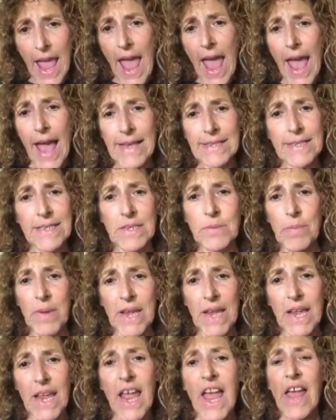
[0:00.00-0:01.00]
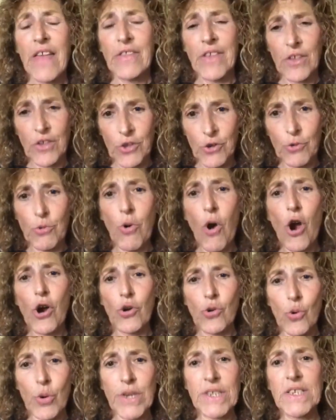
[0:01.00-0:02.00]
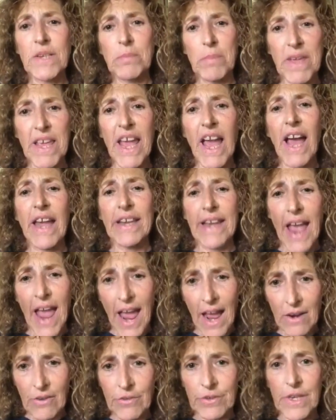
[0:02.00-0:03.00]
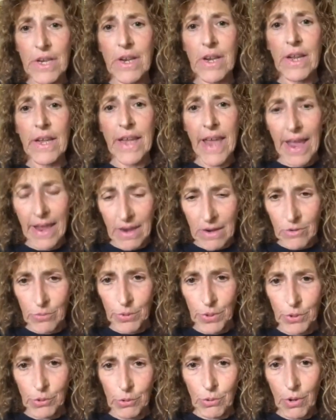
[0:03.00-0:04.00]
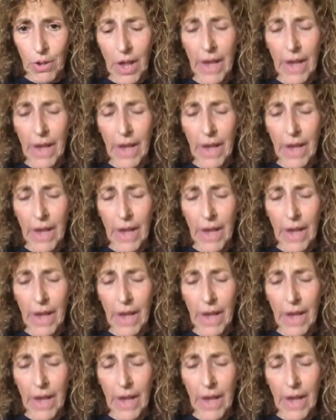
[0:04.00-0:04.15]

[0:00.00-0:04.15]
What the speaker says: has to be that you are going to be an Akron kangaroo.